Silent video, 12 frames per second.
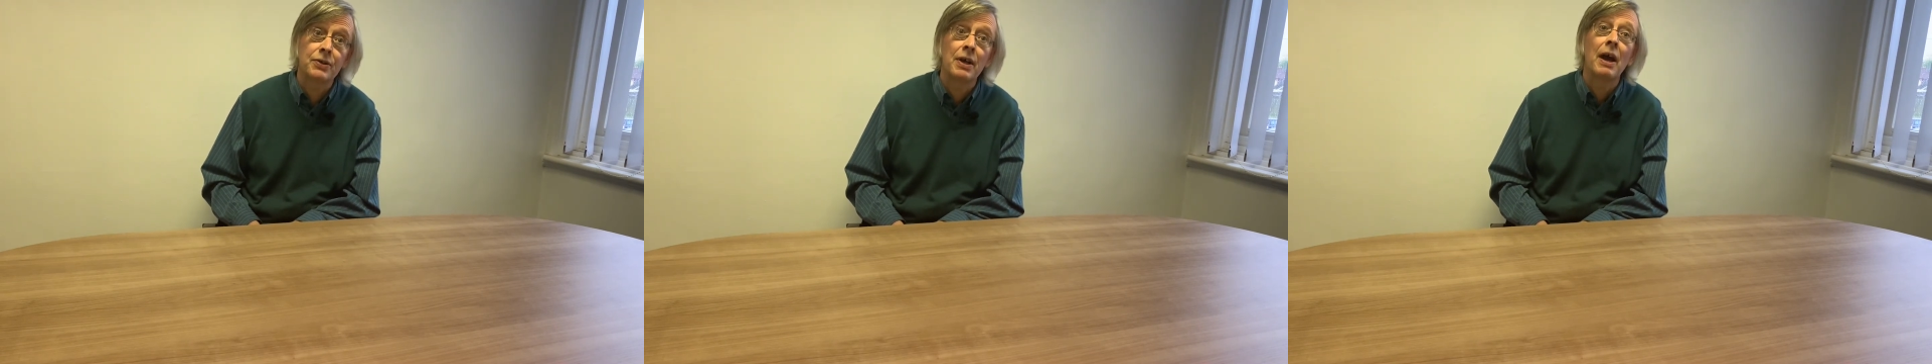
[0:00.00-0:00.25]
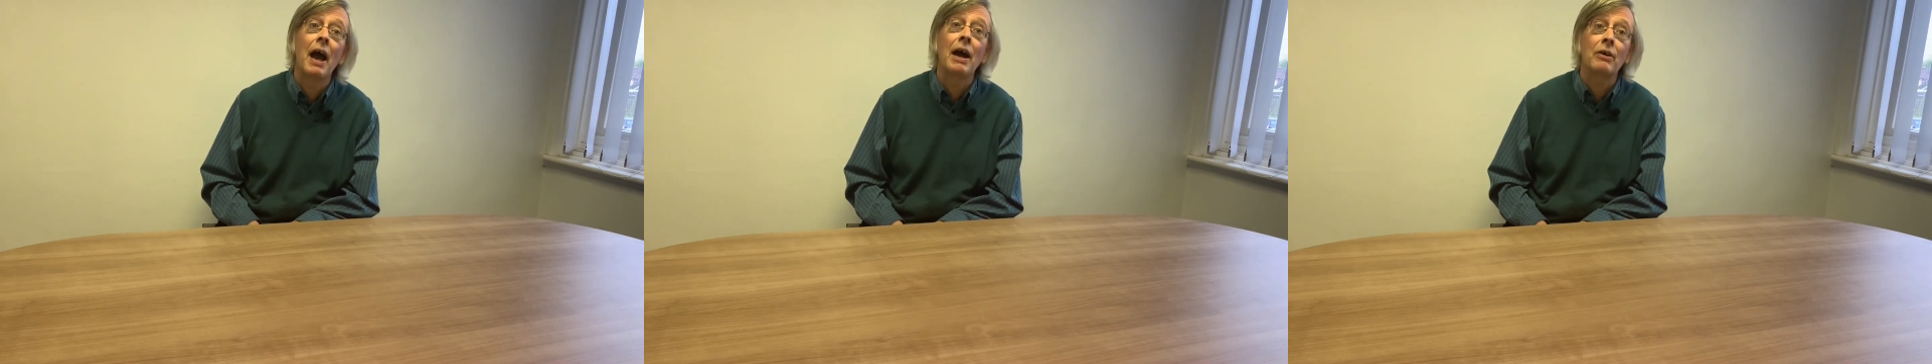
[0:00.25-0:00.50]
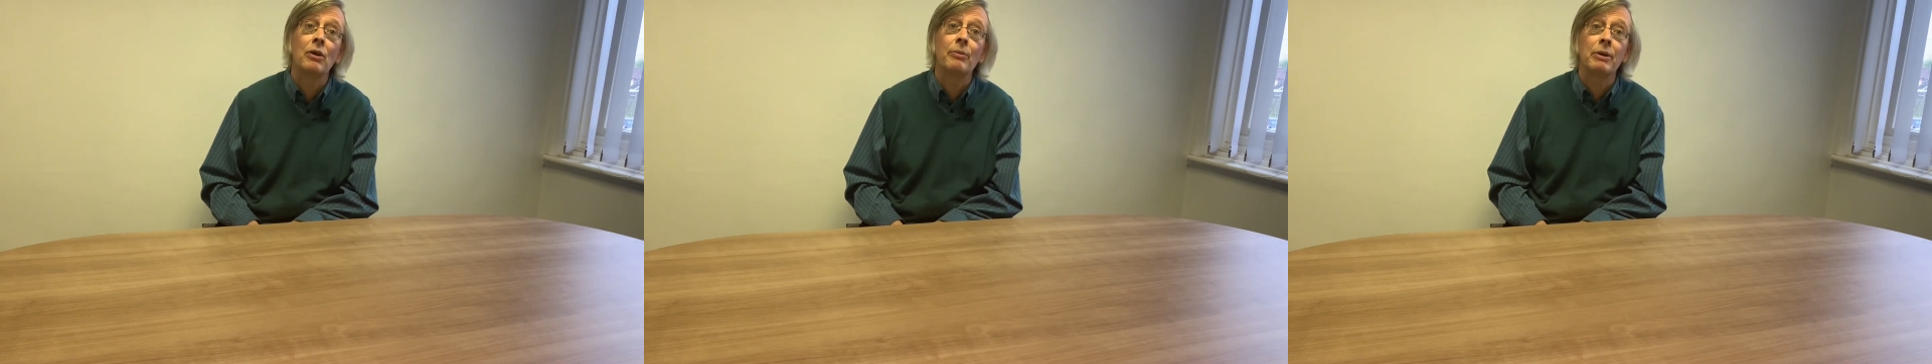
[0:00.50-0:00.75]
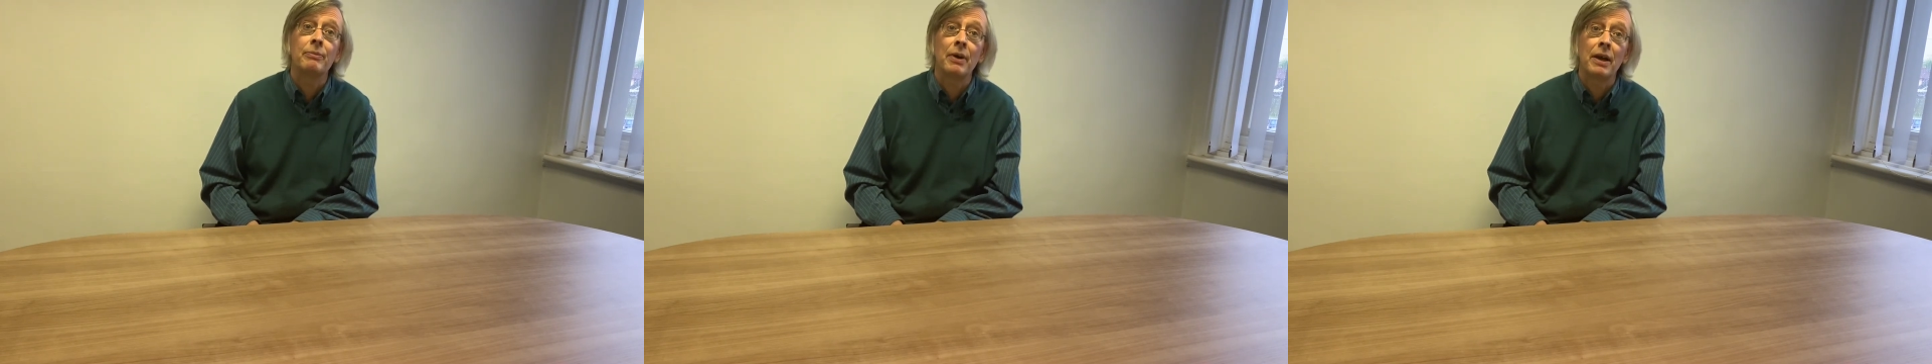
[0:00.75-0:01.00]
agronomic
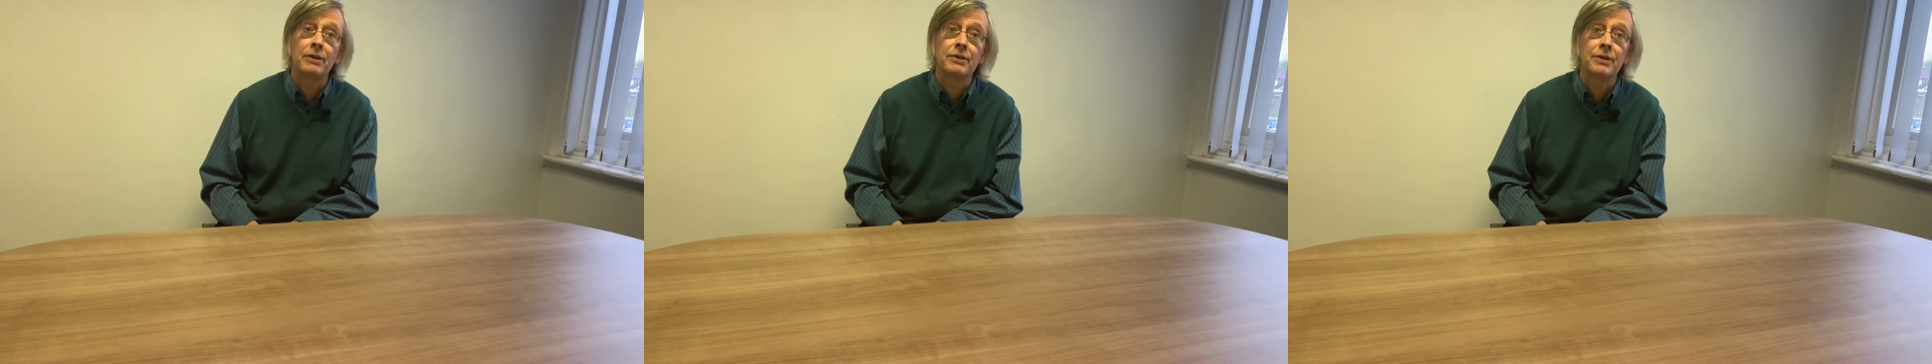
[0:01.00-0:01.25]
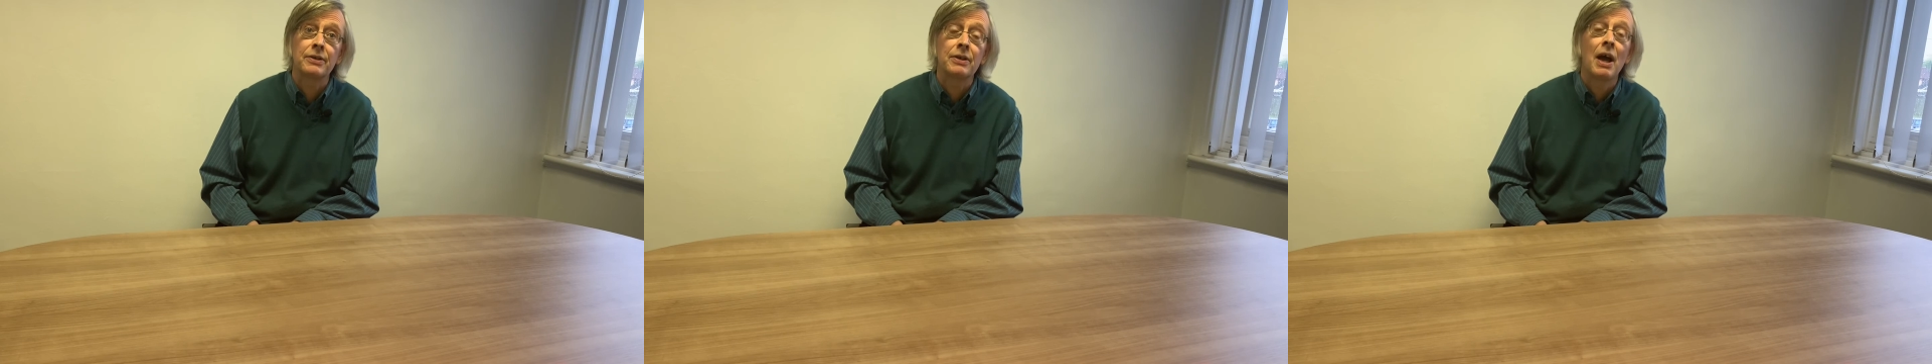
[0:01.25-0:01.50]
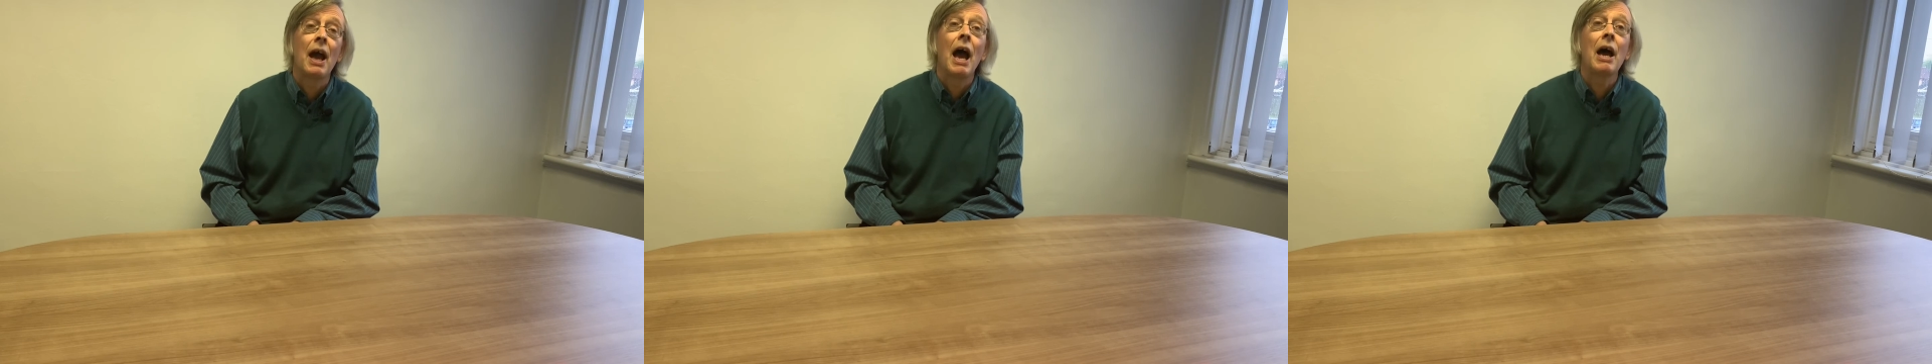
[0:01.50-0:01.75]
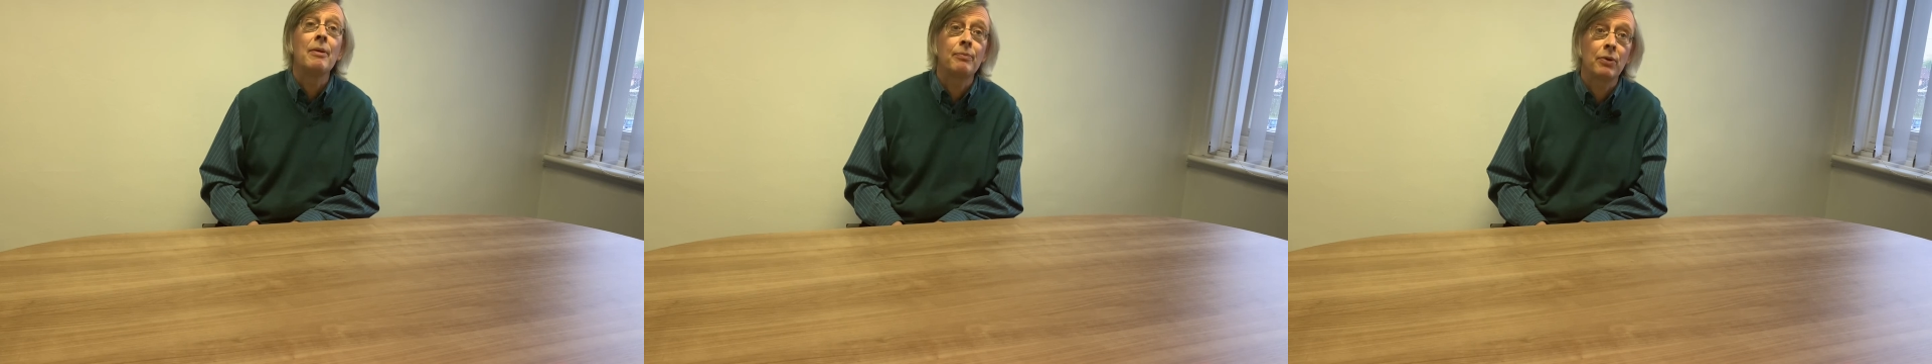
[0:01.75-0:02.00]
practices
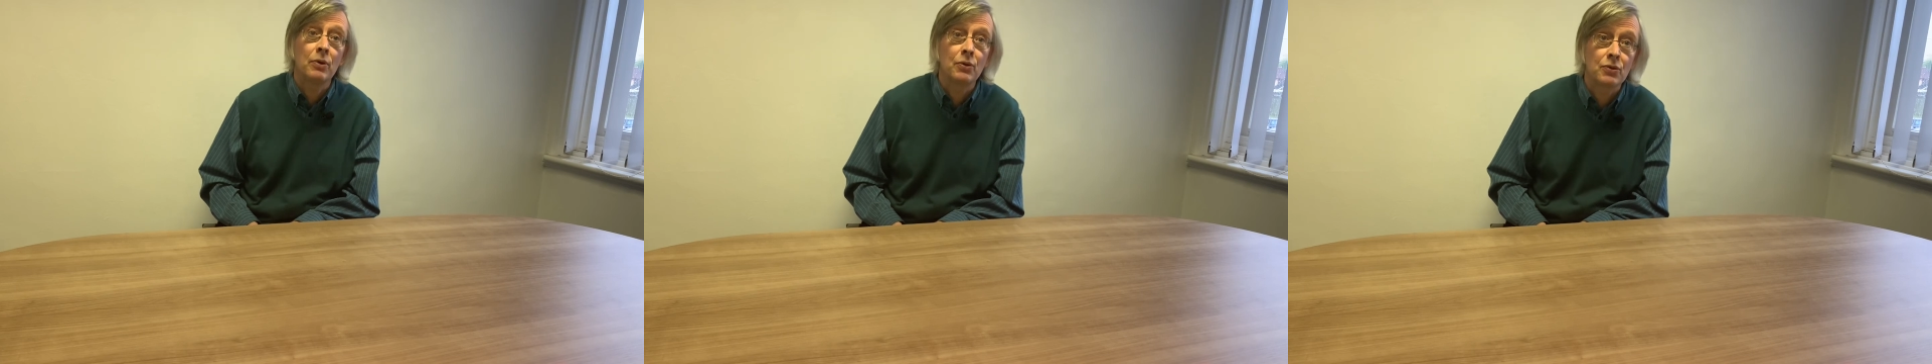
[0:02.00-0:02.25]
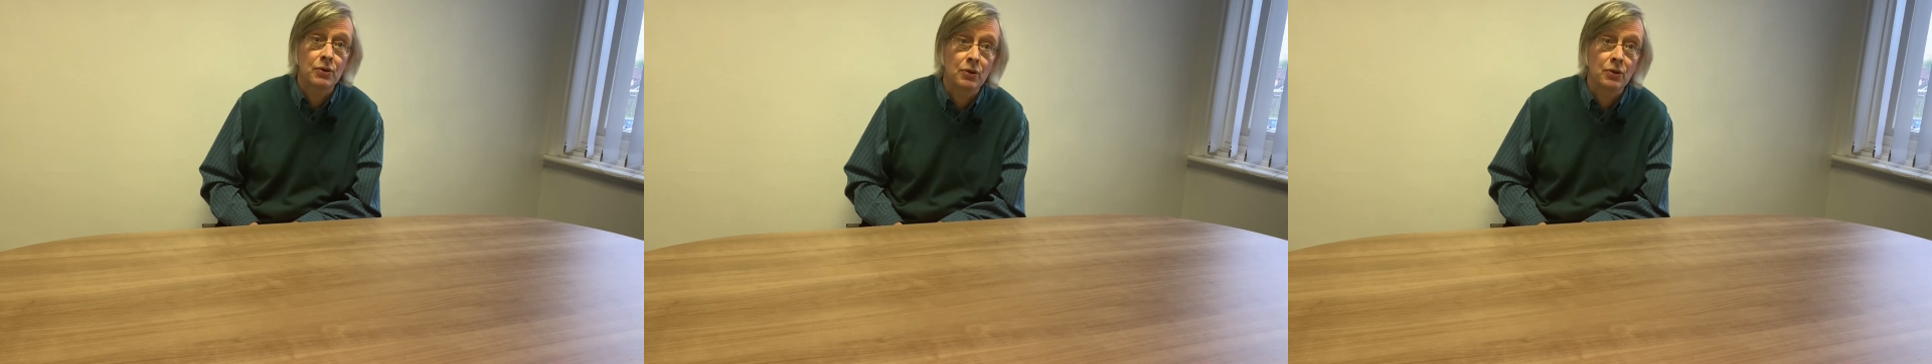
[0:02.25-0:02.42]
and pollution